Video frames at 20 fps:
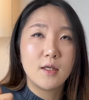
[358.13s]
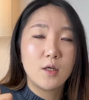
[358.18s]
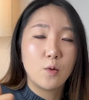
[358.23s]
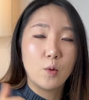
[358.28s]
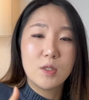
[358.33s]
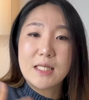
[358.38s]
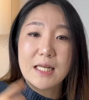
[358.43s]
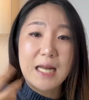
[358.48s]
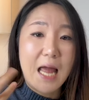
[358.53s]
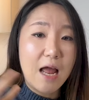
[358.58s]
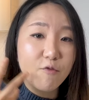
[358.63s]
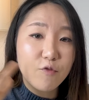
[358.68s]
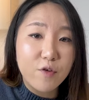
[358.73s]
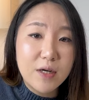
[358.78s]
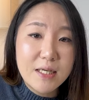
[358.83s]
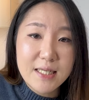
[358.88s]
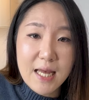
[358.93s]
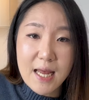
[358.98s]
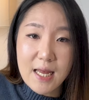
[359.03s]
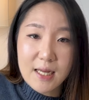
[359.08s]
Was it every
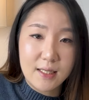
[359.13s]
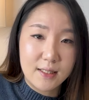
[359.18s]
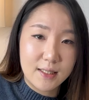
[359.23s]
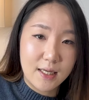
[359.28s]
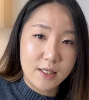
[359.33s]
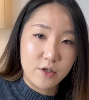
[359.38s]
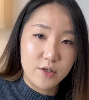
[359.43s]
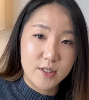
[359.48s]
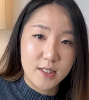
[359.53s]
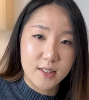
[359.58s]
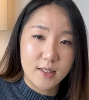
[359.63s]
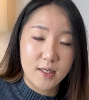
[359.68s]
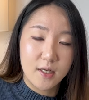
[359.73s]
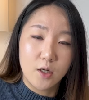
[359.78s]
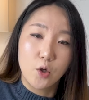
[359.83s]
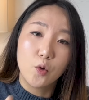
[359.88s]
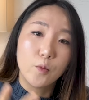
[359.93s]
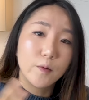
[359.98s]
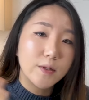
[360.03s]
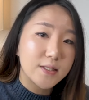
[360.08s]
day that you did it?
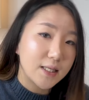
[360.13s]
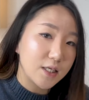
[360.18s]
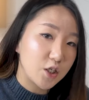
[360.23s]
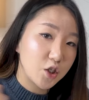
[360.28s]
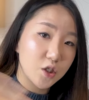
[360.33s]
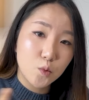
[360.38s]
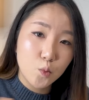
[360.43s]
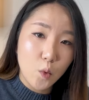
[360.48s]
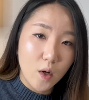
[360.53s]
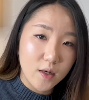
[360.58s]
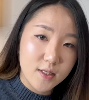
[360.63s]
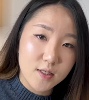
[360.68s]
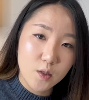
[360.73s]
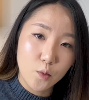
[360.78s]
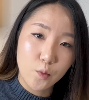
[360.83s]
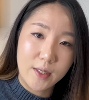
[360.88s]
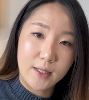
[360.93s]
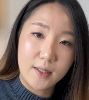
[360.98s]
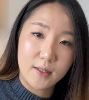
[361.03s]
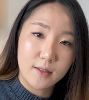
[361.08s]
Or was it just once a
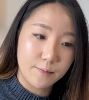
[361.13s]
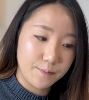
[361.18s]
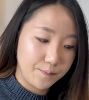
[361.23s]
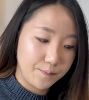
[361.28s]
week?